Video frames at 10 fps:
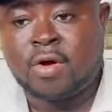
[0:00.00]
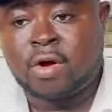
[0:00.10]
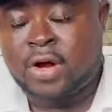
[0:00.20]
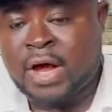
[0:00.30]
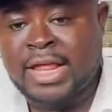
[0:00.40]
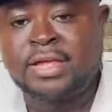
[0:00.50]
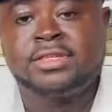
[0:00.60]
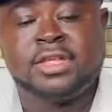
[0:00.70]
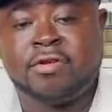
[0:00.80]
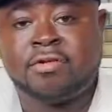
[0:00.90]
or on
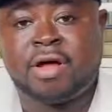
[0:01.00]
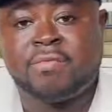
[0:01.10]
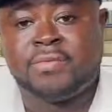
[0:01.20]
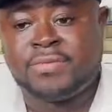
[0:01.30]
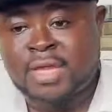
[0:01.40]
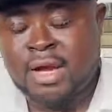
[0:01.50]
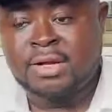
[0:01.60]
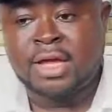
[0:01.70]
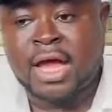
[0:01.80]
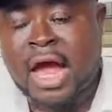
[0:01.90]
Instagram,
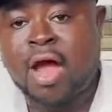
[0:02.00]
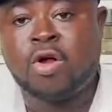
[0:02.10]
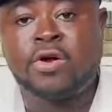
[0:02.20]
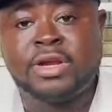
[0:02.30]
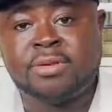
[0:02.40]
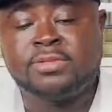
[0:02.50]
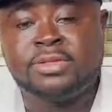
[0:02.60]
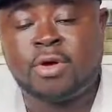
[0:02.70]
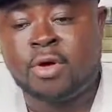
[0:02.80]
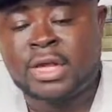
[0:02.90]
that their
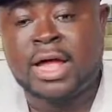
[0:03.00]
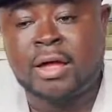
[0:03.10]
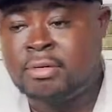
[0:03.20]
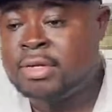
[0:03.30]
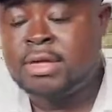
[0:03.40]
algorithms or their